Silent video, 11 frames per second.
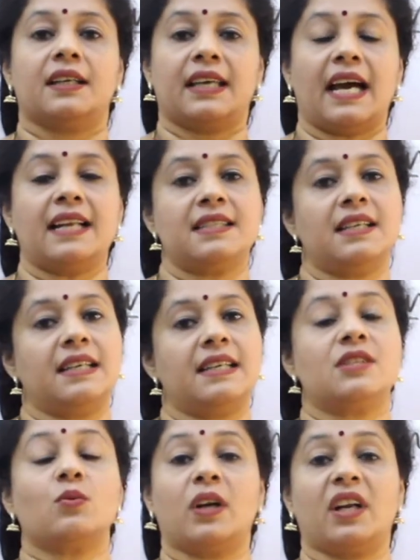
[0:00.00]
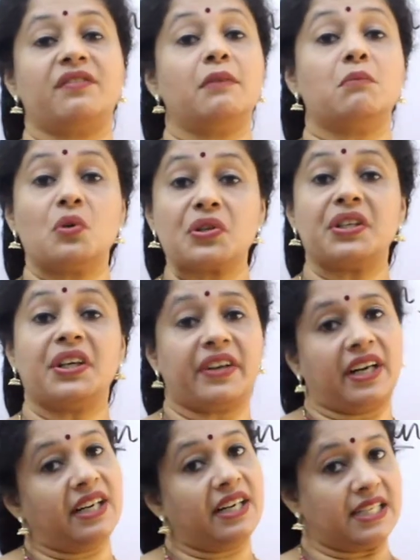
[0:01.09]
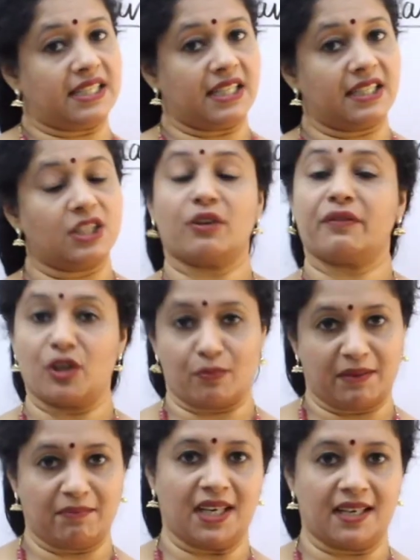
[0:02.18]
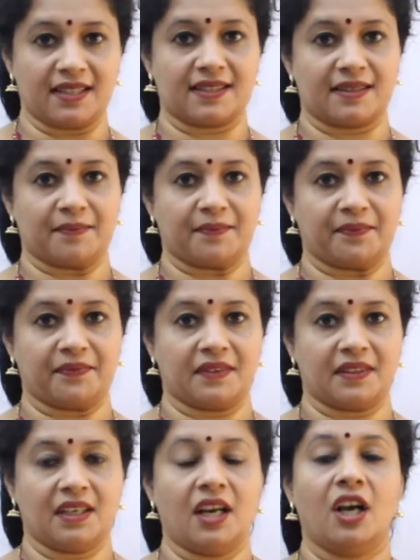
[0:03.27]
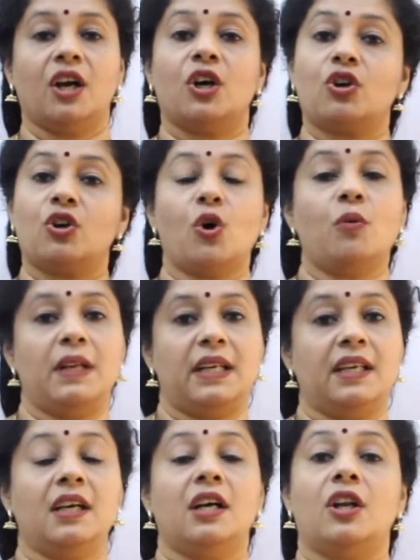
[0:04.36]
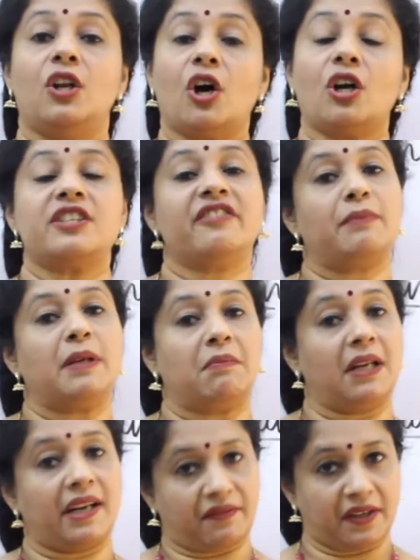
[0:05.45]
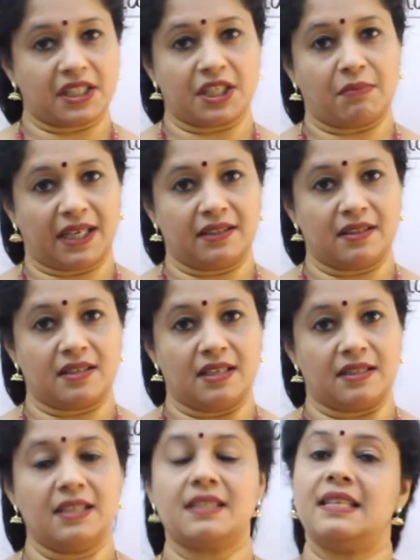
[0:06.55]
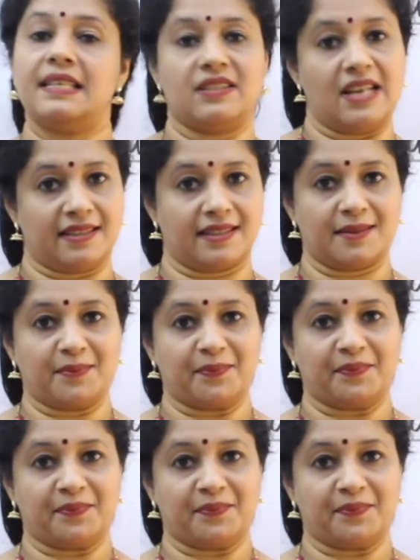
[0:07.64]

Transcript: Cancer is one of the most dreaded diseases of human beings. Globally, lots of people are affected by this disease these days.